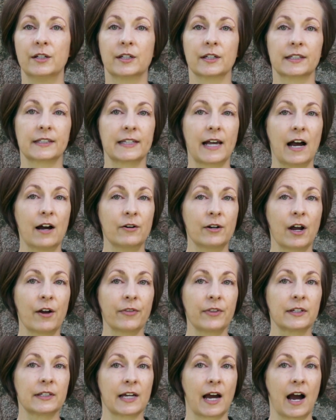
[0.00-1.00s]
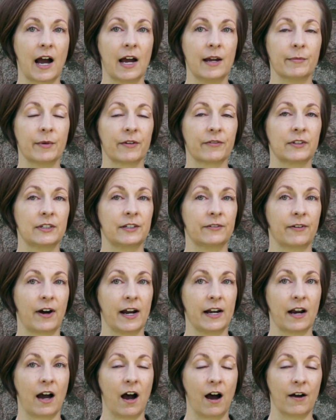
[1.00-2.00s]
to sound out the time of the
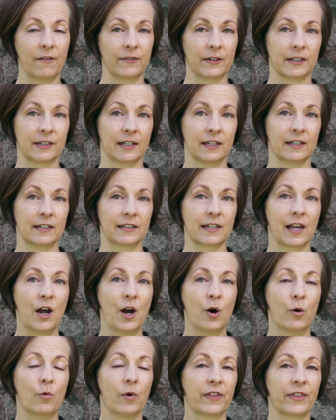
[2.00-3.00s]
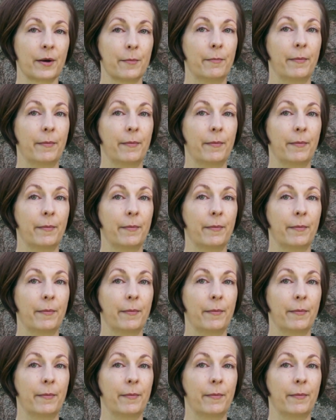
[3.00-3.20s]
divine offices with a